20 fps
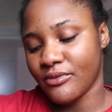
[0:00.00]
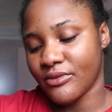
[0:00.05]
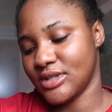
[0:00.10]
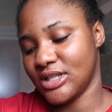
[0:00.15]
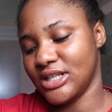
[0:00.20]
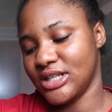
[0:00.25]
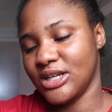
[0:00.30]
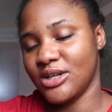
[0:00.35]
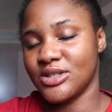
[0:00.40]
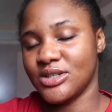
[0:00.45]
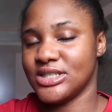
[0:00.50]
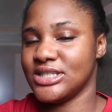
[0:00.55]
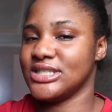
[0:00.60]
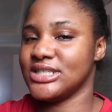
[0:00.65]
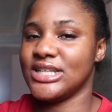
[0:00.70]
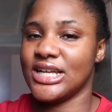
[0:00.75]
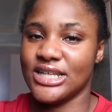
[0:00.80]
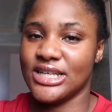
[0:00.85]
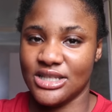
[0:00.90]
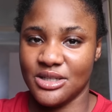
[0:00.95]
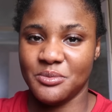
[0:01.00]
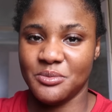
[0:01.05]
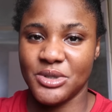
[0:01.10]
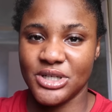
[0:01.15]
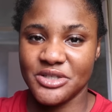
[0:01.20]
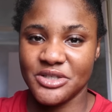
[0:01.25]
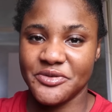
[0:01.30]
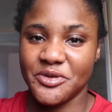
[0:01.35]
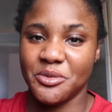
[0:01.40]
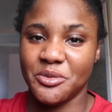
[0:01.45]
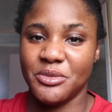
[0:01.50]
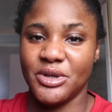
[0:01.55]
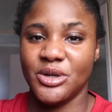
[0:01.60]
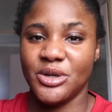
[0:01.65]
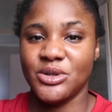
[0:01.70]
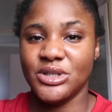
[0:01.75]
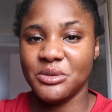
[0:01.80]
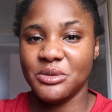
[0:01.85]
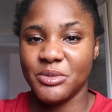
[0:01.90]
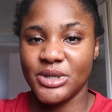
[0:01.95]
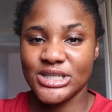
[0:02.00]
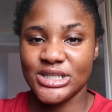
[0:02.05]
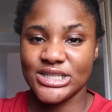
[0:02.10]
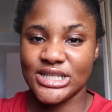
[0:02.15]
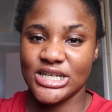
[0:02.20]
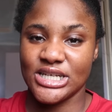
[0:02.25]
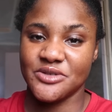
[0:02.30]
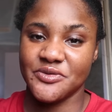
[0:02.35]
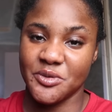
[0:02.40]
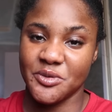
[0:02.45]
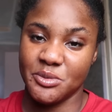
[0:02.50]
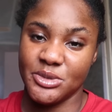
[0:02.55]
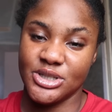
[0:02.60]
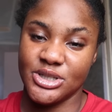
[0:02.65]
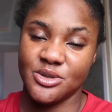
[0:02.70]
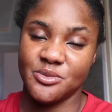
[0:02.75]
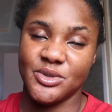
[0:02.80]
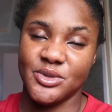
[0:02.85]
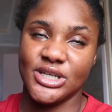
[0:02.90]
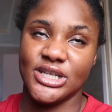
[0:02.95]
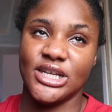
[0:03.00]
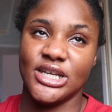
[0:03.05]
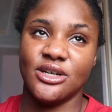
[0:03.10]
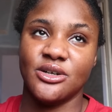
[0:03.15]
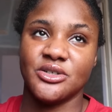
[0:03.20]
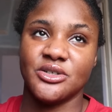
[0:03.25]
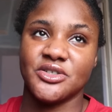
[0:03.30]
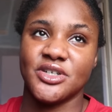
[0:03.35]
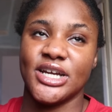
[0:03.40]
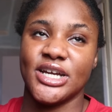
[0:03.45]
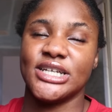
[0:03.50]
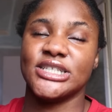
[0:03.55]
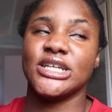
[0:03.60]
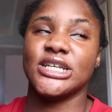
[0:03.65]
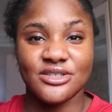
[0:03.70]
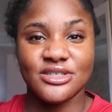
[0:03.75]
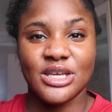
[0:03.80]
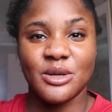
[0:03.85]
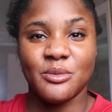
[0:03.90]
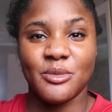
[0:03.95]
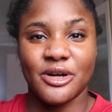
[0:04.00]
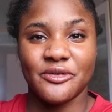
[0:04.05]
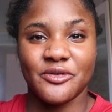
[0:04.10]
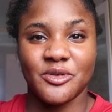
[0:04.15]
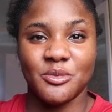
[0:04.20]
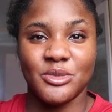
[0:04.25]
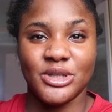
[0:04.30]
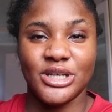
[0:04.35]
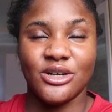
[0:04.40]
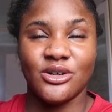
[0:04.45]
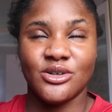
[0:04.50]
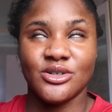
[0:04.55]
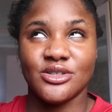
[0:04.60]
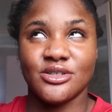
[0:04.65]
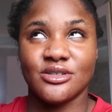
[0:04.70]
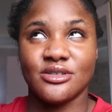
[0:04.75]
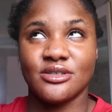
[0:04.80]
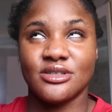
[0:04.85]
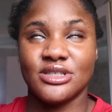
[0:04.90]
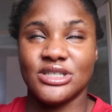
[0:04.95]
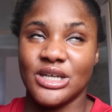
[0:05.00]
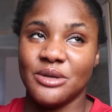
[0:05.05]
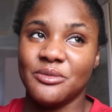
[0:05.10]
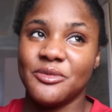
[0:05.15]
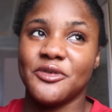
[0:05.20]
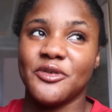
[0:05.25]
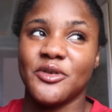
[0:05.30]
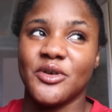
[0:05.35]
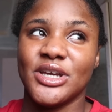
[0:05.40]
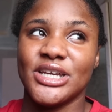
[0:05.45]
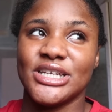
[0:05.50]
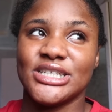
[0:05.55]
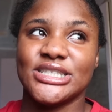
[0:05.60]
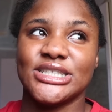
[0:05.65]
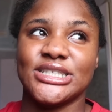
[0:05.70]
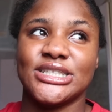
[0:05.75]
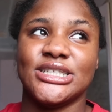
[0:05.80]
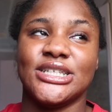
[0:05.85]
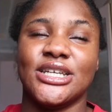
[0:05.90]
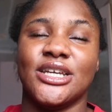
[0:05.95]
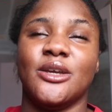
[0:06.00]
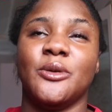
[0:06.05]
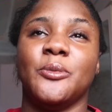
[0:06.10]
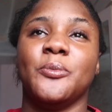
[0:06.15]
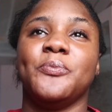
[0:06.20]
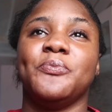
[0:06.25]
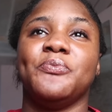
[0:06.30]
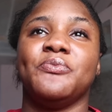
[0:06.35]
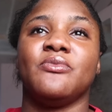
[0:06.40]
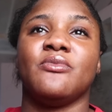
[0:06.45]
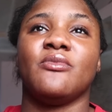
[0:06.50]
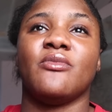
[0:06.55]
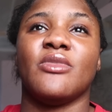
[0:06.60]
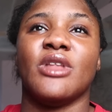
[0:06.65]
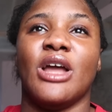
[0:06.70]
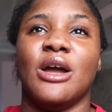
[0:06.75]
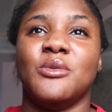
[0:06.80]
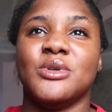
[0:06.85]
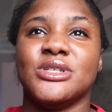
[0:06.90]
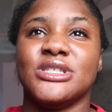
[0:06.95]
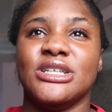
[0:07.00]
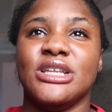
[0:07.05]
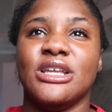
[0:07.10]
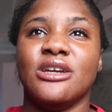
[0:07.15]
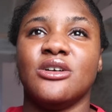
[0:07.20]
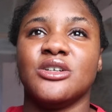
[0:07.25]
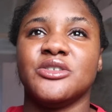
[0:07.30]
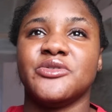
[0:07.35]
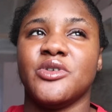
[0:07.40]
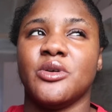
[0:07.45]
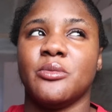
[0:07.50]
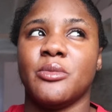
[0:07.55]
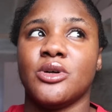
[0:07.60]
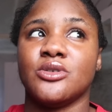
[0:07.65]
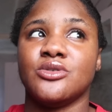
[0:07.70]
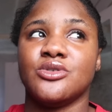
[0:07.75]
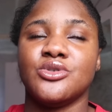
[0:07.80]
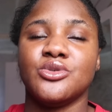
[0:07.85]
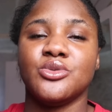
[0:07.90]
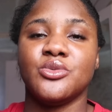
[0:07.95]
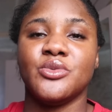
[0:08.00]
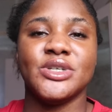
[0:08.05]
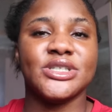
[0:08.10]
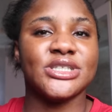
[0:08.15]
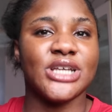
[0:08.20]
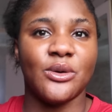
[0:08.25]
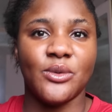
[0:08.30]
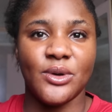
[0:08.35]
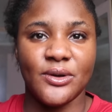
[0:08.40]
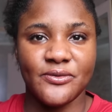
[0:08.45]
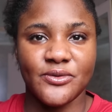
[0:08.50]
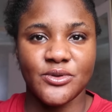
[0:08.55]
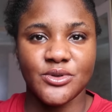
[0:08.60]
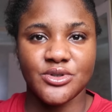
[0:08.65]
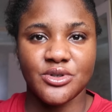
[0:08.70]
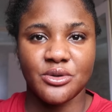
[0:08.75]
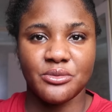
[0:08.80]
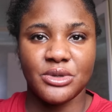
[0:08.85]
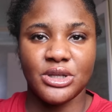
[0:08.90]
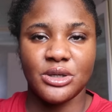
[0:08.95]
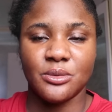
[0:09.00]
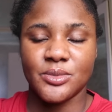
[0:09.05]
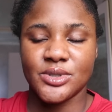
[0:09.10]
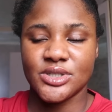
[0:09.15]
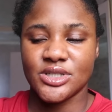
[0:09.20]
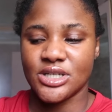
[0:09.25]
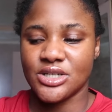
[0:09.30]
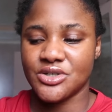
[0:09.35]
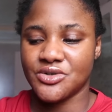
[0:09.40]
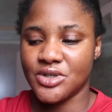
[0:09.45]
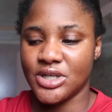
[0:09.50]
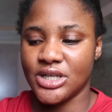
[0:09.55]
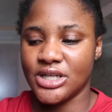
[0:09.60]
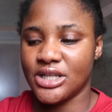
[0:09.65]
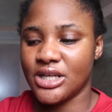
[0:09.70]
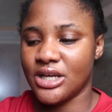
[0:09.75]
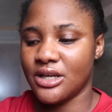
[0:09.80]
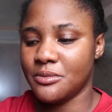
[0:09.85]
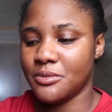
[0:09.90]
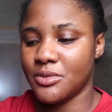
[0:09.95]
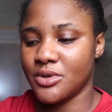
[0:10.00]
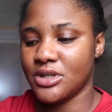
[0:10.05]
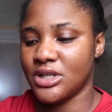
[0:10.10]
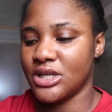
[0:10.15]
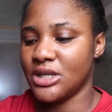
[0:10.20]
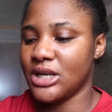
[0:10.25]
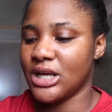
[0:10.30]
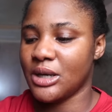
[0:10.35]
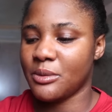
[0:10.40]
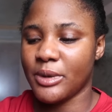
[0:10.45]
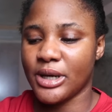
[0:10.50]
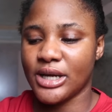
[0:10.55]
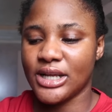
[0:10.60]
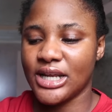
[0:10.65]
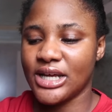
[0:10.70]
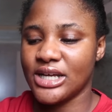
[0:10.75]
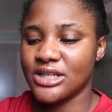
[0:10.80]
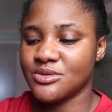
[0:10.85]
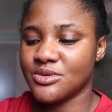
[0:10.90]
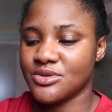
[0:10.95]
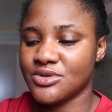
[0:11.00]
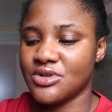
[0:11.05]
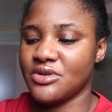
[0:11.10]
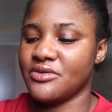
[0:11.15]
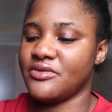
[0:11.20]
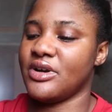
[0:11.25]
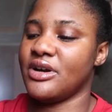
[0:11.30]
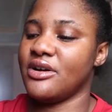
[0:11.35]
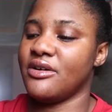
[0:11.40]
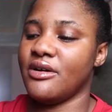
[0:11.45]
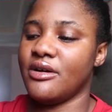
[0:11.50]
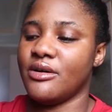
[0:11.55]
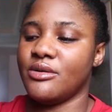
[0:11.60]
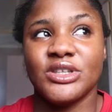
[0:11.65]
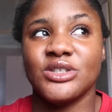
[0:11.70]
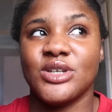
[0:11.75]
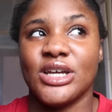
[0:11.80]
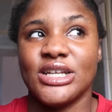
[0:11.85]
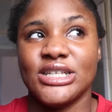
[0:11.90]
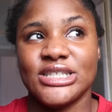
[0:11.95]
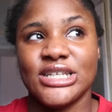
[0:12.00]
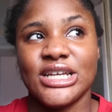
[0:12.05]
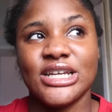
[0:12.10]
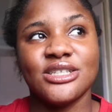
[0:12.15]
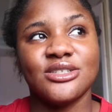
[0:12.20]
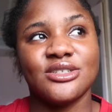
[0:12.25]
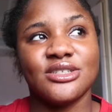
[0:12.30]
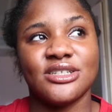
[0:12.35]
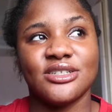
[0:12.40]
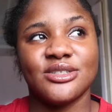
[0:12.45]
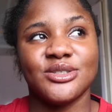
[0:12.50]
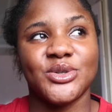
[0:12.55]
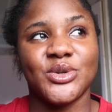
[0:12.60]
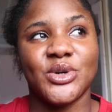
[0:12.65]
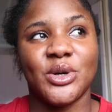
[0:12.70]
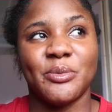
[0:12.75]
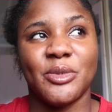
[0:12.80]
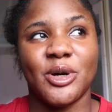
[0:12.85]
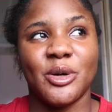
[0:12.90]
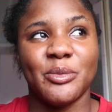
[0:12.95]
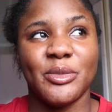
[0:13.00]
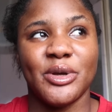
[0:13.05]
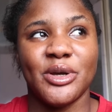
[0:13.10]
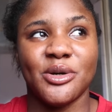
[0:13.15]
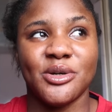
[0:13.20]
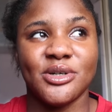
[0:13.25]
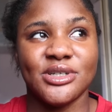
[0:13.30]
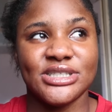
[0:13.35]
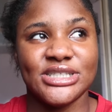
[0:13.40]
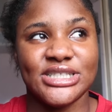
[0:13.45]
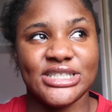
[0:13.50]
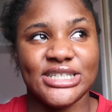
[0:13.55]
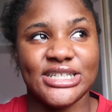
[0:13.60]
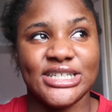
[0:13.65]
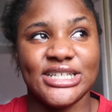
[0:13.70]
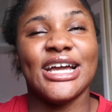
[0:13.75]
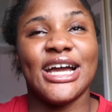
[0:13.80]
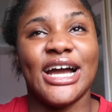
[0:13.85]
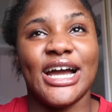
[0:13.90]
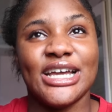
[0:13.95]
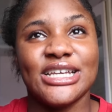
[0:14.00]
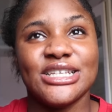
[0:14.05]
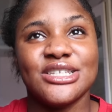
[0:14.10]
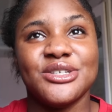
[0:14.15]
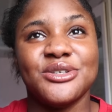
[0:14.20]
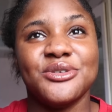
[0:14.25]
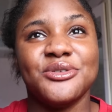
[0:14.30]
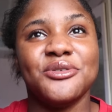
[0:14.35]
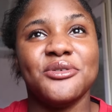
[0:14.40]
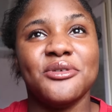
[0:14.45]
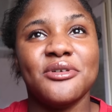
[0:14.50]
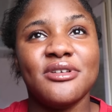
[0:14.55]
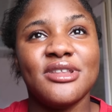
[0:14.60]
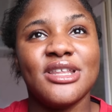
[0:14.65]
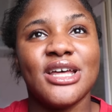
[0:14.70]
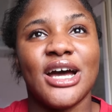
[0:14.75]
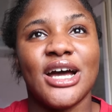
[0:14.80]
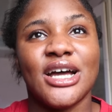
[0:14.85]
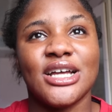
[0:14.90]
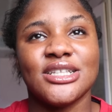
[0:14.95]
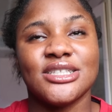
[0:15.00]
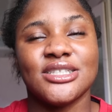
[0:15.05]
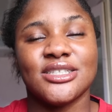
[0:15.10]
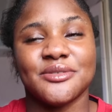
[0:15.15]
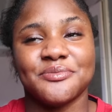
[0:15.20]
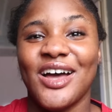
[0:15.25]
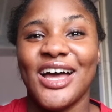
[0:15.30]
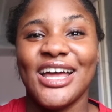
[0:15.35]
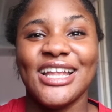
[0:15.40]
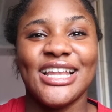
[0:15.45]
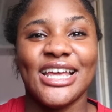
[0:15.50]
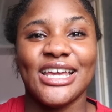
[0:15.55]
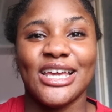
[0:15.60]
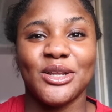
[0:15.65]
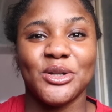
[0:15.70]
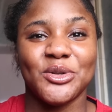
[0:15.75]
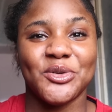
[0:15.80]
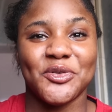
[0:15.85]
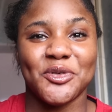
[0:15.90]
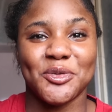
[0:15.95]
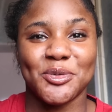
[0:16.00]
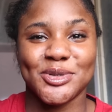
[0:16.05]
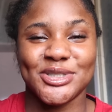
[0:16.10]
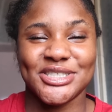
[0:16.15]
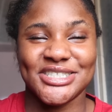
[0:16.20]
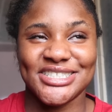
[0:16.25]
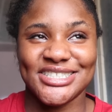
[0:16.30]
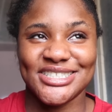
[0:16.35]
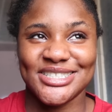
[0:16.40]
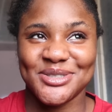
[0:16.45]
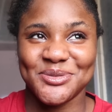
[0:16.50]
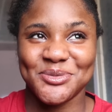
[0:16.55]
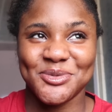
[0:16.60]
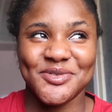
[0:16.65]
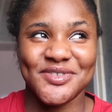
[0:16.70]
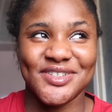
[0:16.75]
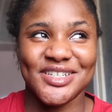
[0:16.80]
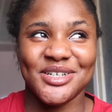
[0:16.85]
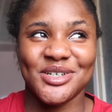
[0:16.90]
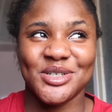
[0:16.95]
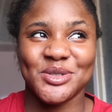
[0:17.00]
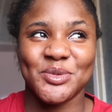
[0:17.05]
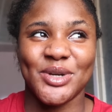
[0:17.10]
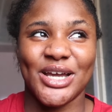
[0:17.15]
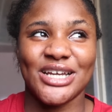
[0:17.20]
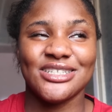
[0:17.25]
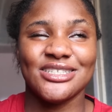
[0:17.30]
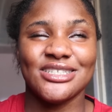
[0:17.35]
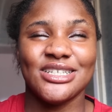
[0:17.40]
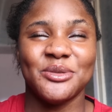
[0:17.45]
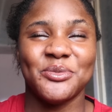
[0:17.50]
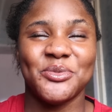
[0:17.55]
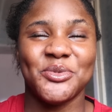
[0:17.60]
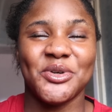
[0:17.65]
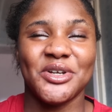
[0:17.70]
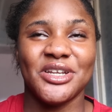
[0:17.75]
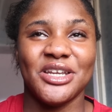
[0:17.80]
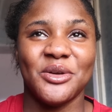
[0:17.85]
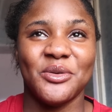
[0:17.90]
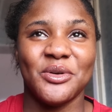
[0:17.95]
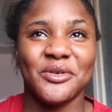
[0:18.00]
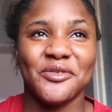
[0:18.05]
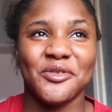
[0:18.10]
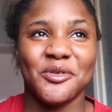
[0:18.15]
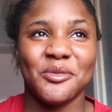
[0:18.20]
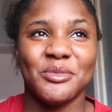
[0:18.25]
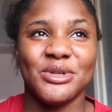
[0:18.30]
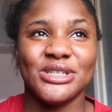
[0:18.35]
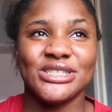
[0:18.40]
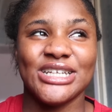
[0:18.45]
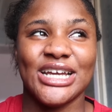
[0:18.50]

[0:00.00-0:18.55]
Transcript: Lagos is like the place for me. It only makes sense for me to be in Lagos, right? Just came back from Lagos day before yesterday. I was in Lagos for about 2 weeks. I went for something business related, but then like my client was never around, so I decided to just go apartment hunting. Guys, you know that I had like a lot of opportunities in Lagos, but I just keep running away from it.